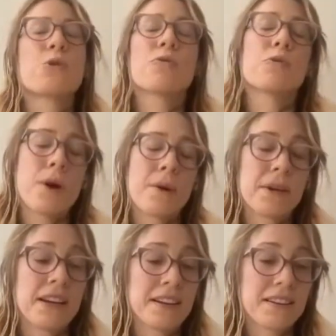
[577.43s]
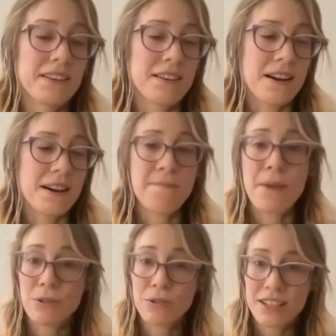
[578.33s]
overwhelming
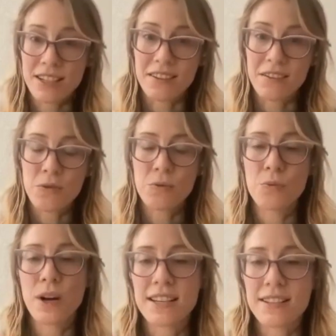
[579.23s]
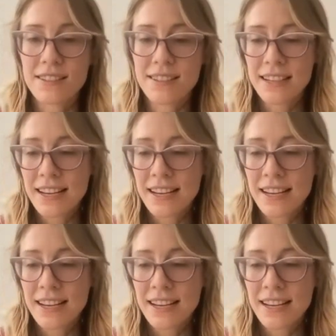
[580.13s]
mountain was